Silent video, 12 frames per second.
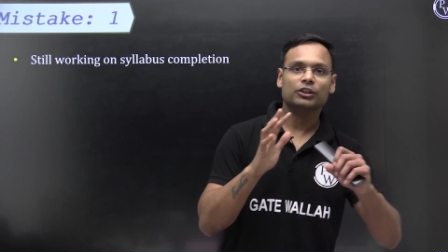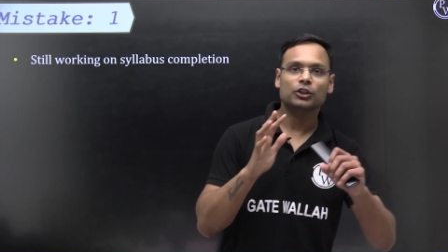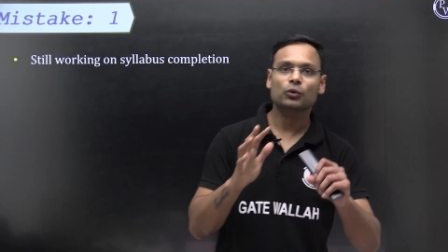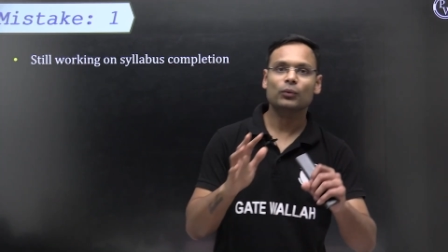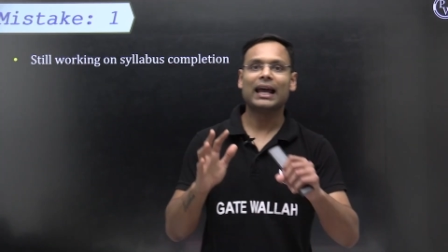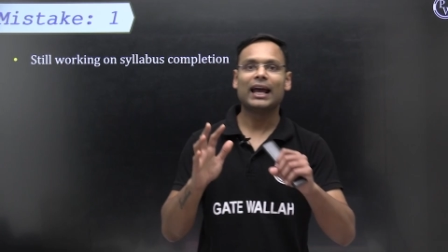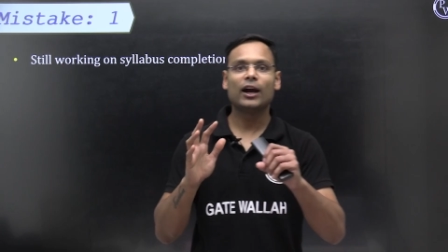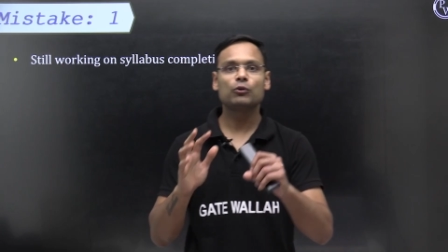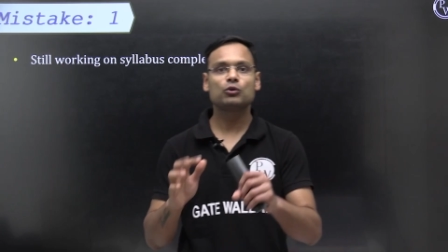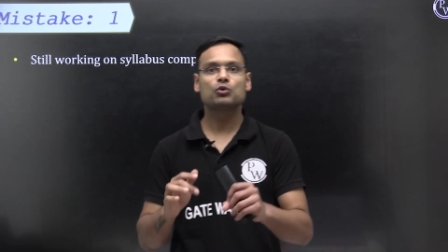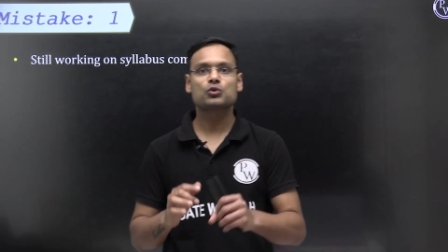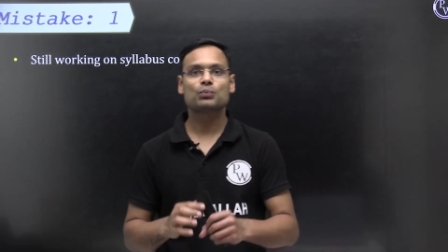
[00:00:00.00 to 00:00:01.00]
you will
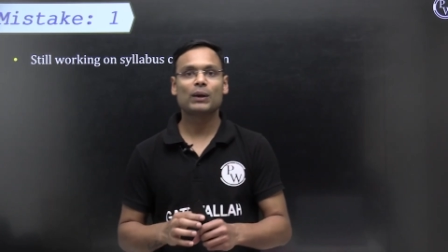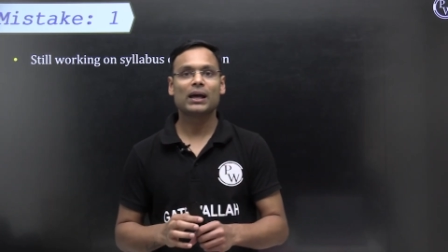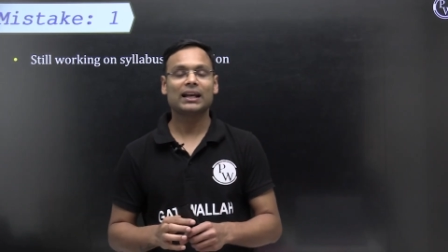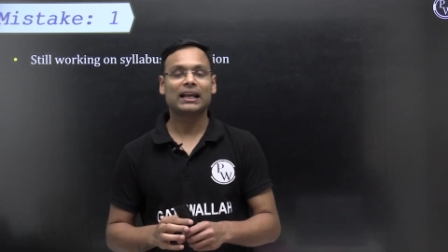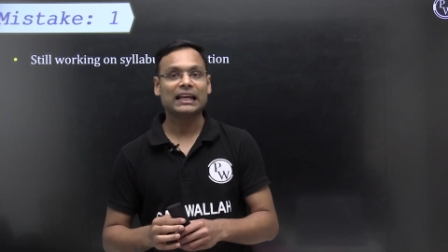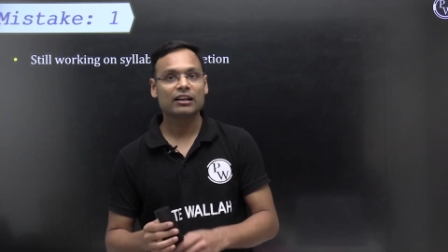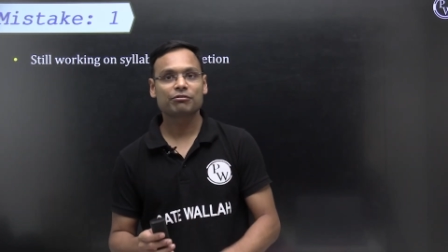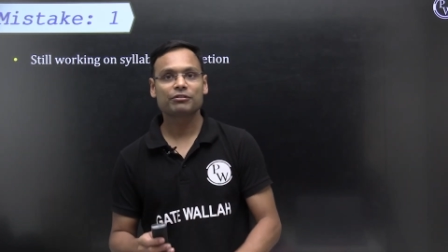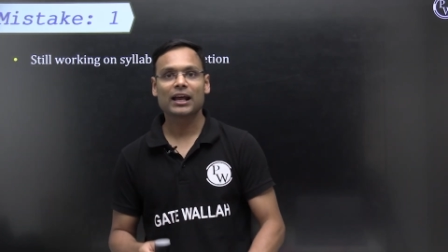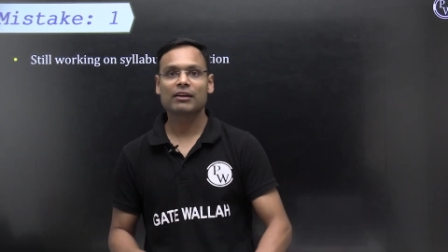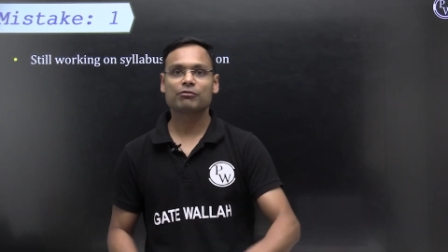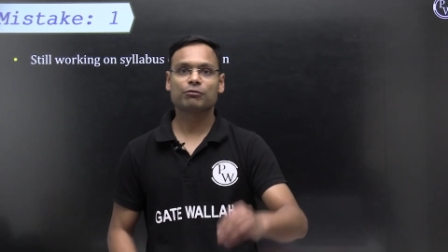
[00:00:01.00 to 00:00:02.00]
have to spare enough
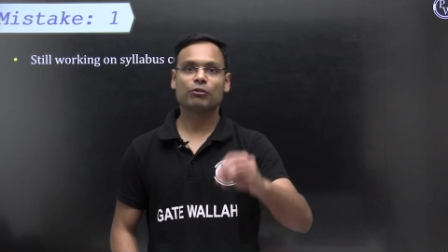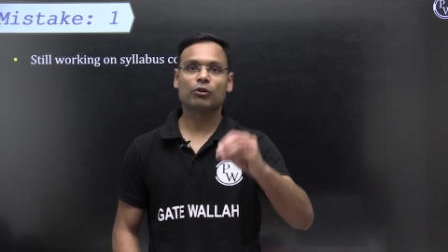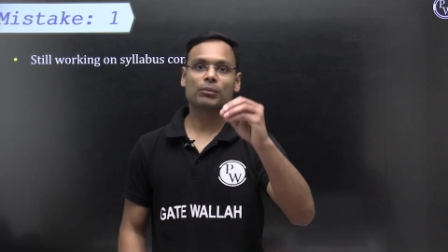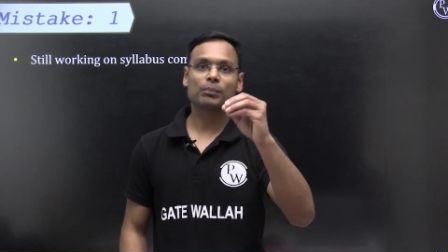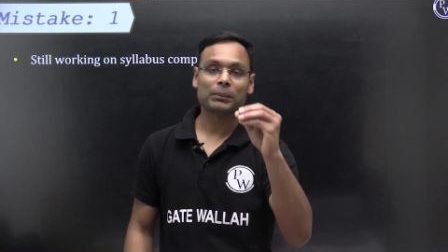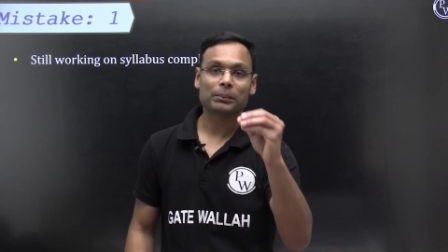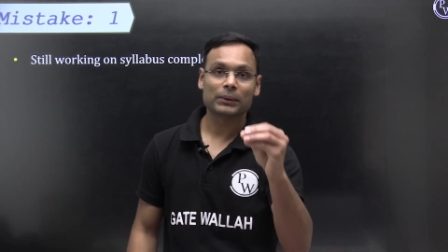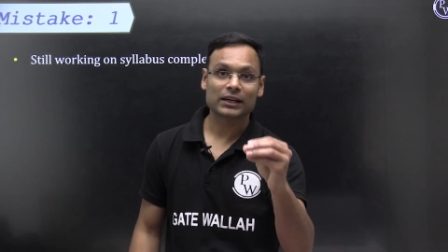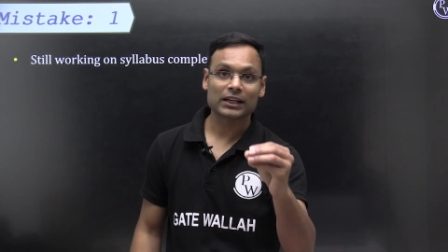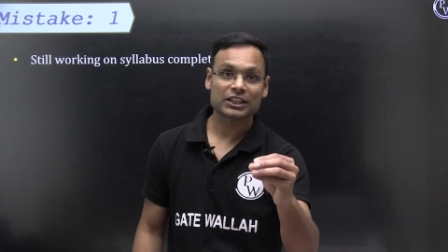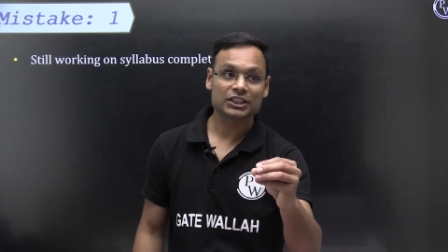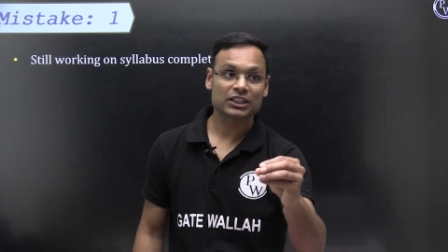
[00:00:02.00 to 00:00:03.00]
time for
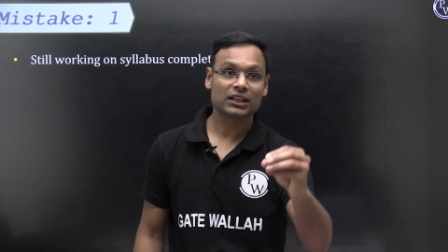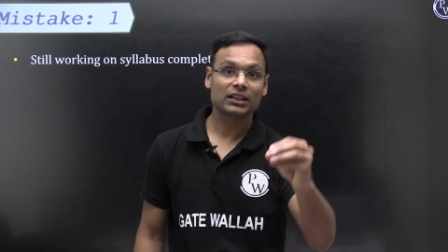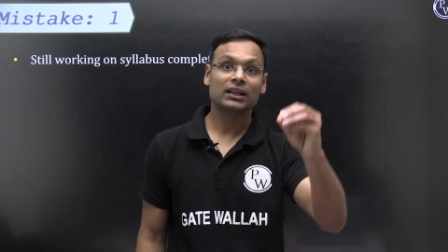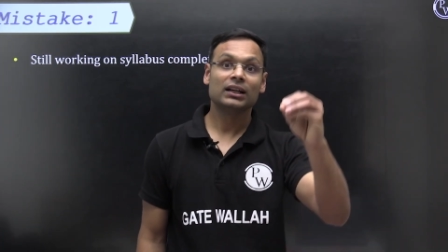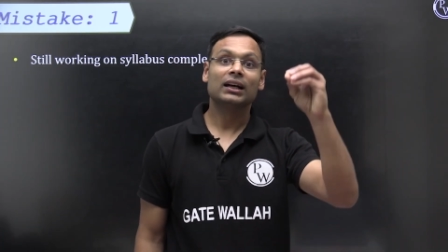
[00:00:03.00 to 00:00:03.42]
preparation